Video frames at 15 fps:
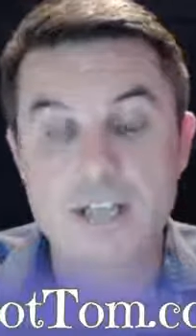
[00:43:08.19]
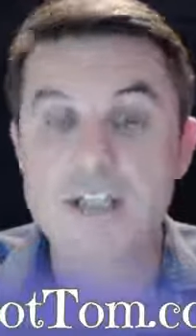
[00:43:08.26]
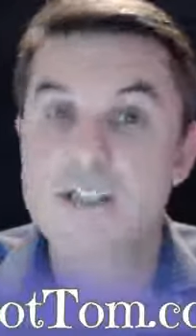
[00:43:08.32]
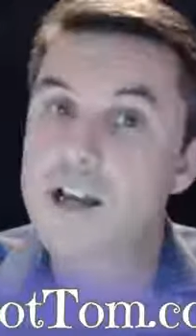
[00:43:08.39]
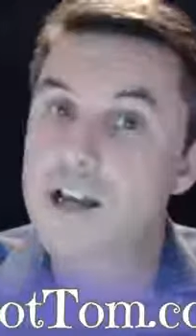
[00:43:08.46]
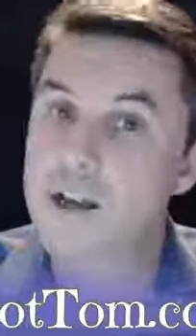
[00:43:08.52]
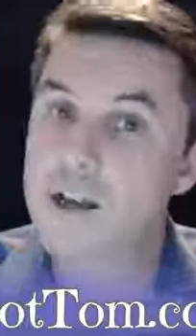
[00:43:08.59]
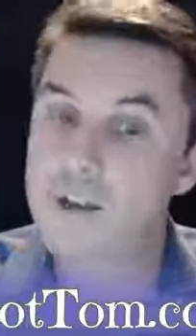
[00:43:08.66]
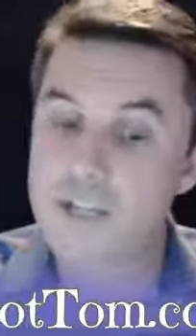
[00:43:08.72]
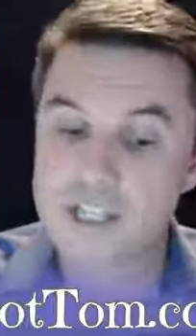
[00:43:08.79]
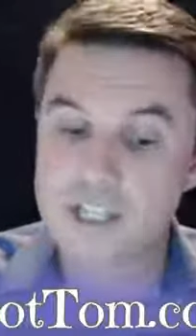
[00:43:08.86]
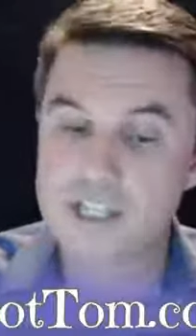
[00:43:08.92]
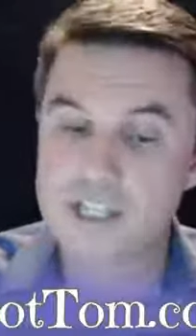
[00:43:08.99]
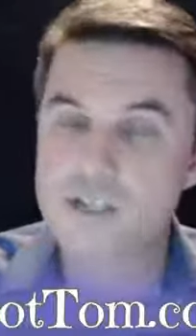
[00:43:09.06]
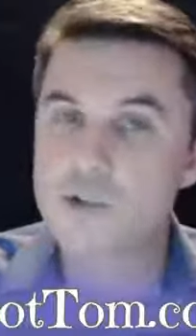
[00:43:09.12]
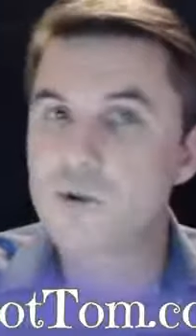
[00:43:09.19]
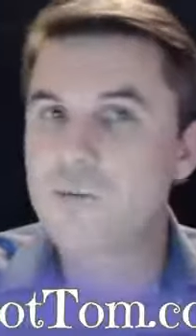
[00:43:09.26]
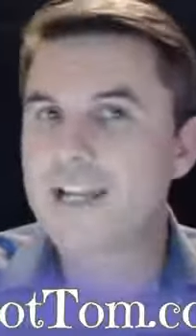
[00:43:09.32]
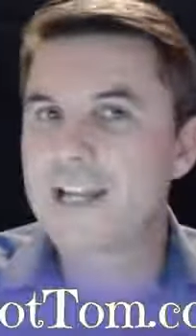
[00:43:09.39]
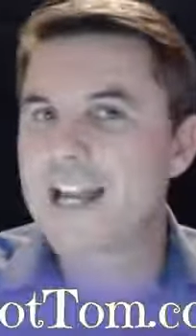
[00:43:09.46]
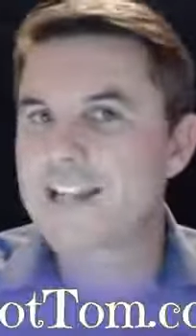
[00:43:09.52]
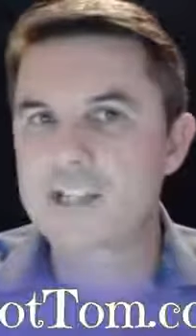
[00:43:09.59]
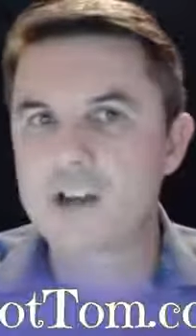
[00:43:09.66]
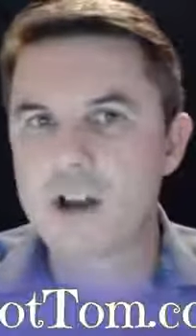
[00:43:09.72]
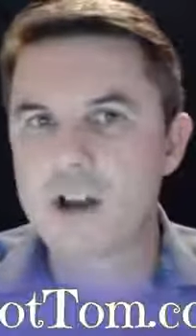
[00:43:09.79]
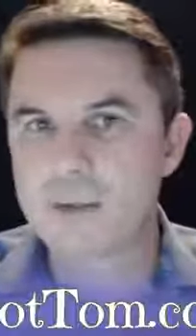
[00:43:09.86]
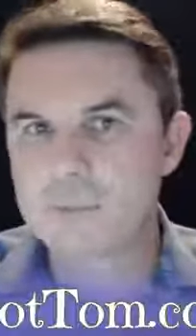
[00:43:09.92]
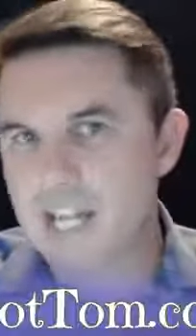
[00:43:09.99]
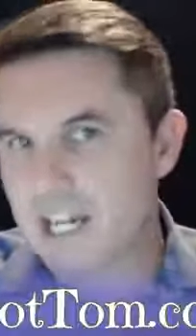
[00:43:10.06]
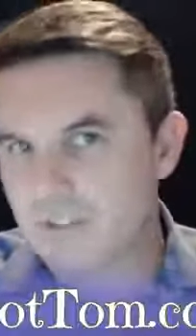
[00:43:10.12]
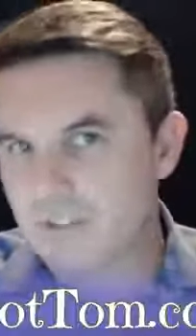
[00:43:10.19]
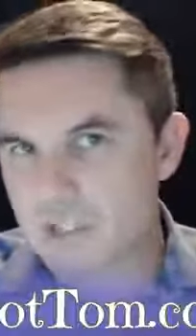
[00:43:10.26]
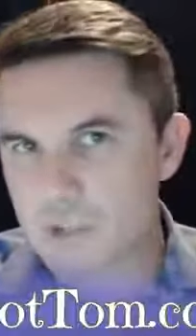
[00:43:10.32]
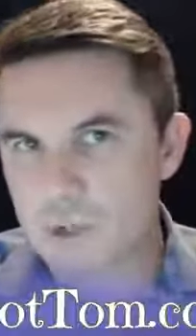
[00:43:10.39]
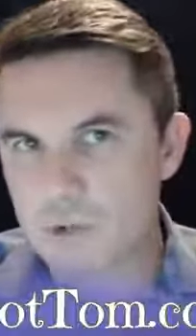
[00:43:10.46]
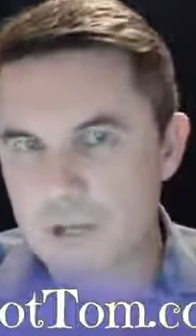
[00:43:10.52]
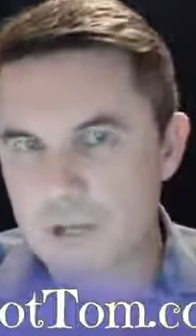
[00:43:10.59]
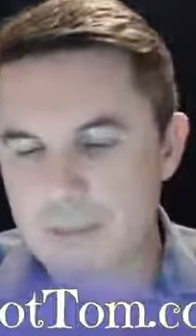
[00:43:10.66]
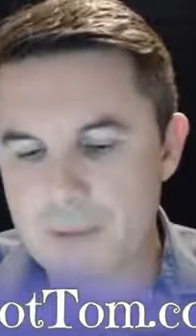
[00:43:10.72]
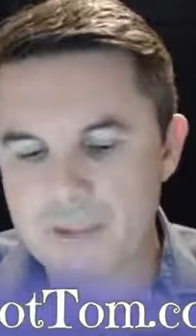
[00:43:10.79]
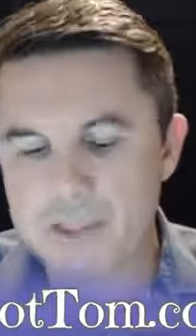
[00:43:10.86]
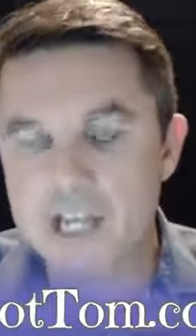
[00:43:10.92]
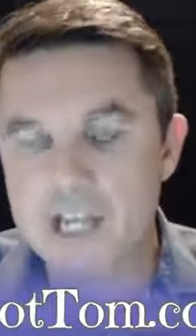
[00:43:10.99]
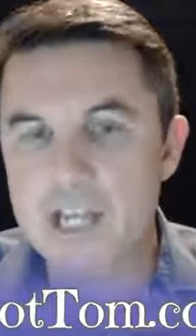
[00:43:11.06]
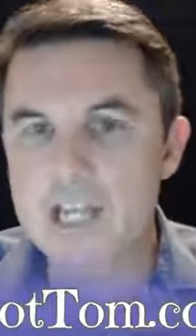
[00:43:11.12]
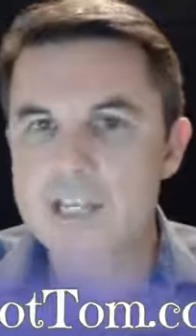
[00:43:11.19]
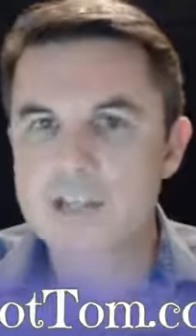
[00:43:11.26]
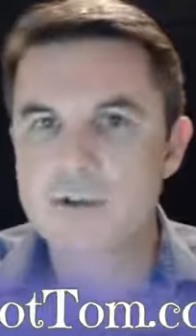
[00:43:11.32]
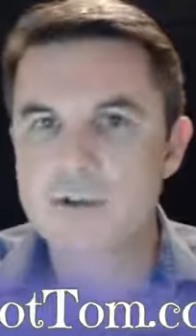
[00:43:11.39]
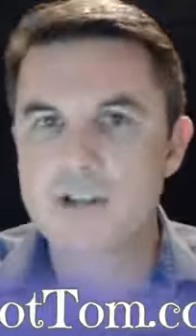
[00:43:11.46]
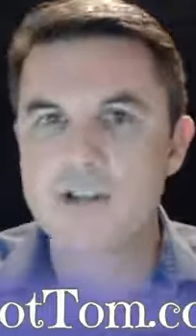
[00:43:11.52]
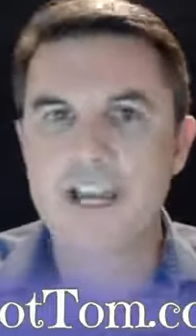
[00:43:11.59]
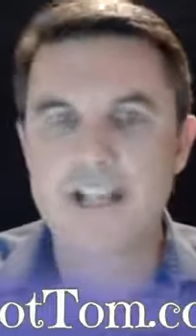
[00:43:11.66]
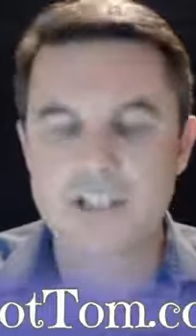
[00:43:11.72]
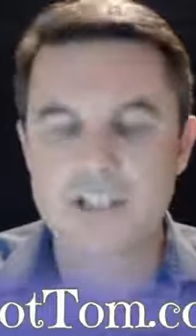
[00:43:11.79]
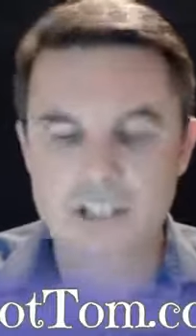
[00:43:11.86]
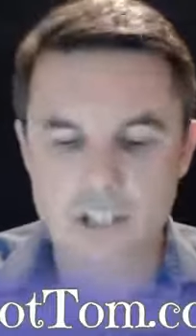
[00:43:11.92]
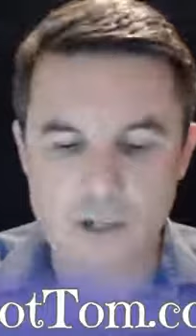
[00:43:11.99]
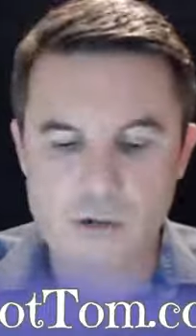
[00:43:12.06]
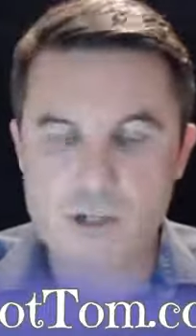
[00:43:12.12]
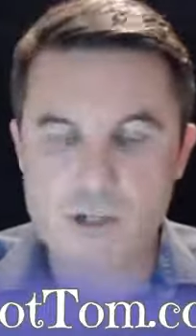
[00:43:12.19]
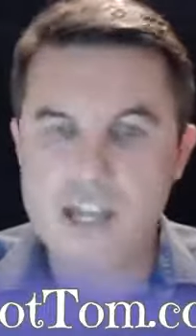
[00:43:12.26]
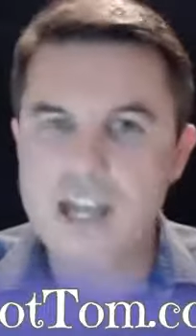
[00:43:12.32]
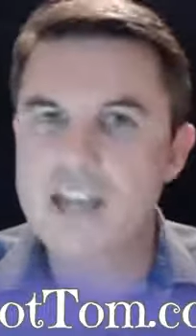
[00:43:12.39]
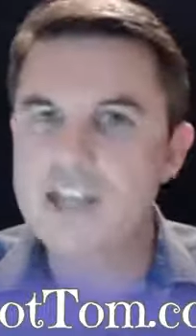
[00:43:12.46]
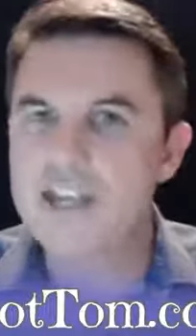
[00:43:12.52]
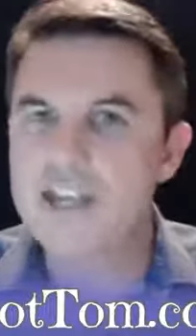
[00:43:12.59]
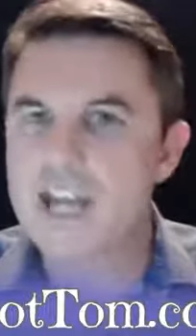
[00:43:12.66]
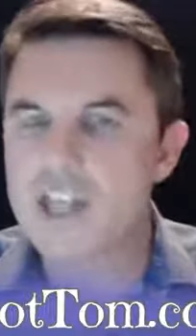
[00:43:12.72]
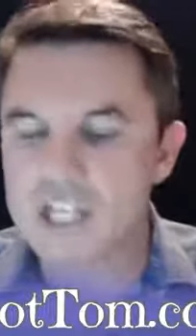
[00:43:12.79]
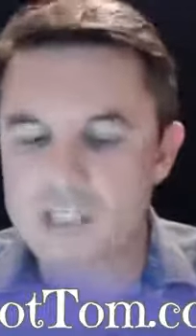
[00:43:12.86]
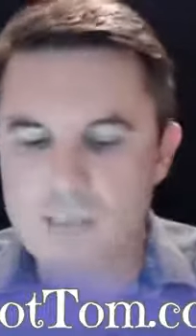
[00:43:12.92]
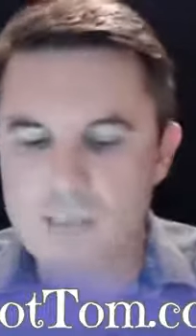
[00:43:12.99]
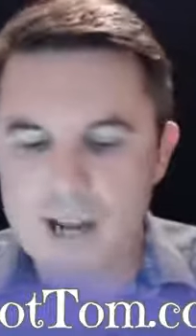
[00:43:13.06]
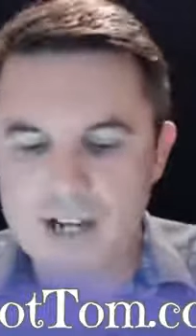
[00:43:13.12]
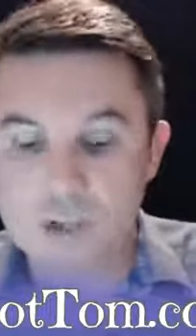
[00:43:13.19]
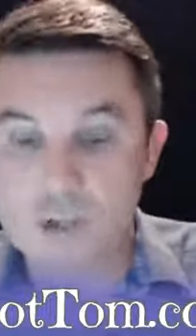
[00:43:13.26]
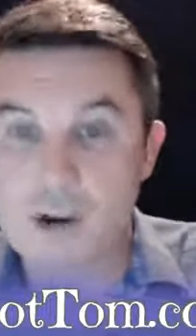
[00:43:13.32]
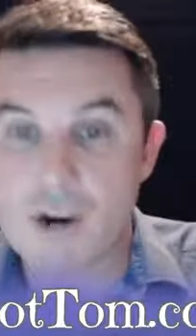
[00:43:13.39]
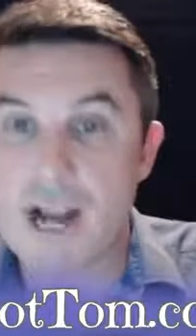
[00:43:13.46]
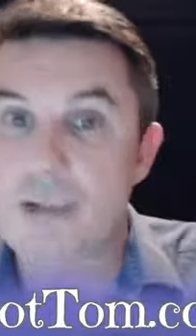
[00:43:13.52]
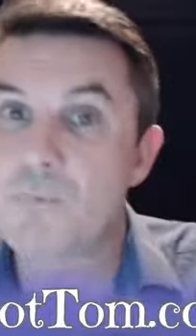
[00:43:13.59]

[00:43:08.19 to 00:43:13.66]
So this is normally has a time scale of 2 or 3 months. So as you get into the new year, you get things back on track.